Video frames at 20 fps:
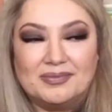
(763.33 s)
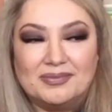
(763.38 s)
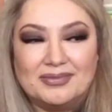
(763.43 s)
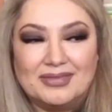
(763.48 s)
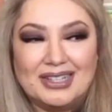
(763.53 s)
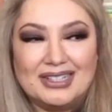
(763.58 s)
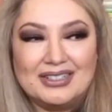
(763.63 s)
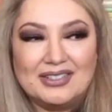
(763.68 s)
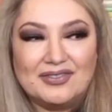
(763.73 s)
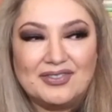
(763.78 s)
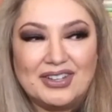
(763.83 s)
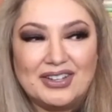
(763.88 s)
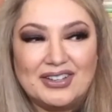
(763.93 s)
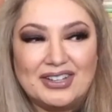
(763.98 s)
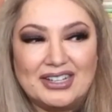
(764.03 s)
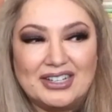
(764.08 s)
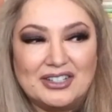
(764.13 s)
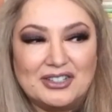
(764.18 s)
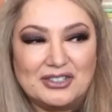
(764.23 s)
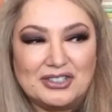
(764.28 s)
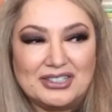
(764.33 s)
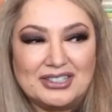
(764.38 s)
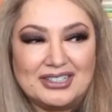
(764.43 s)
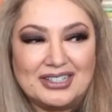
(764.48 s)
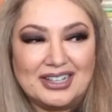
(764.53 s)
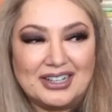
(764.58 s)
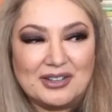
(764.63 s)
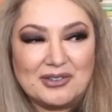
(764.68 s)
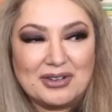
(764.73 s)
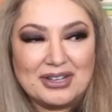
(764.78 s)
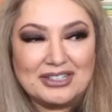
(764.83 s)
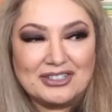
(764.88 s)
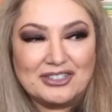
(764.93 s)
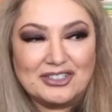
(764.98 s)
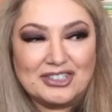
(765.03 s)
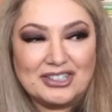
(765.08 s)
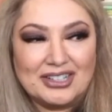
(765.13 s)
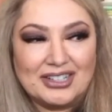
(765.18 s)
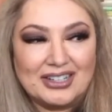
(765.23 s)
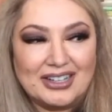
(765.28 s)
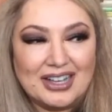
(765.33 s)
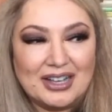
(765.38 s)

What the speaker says: That's a very interesting question.